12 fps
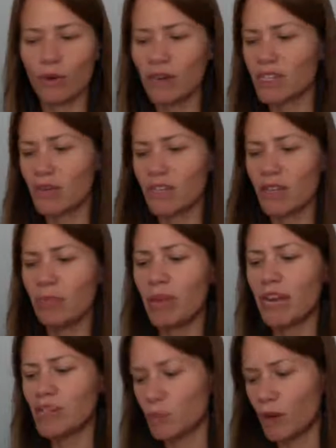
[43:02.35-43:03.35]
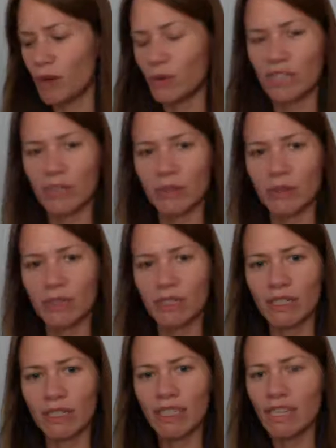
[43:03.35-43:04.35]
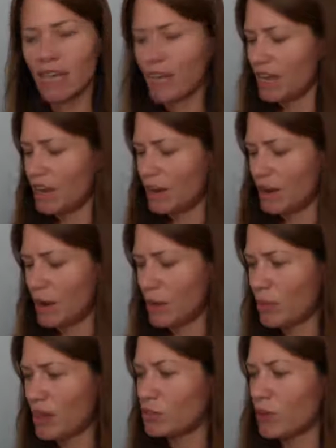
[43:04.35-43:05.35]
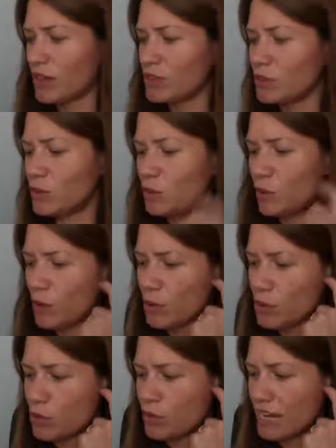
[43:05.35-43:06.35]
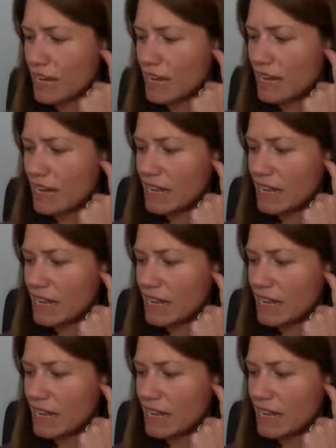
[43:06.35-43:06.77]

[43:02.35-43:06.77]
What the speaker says: So it's on page 102, and on page 102 and 103,